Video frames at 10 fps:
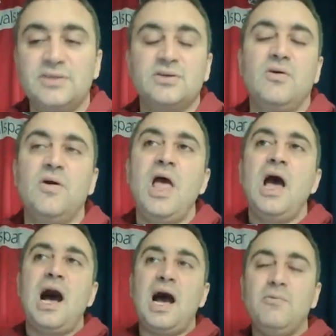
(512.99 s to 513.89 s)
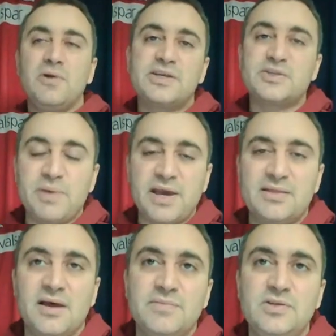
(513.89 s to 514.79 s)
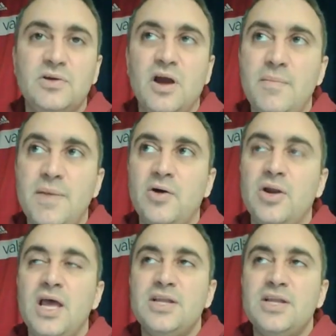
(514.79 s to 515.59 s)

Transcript: So I would expect them to come out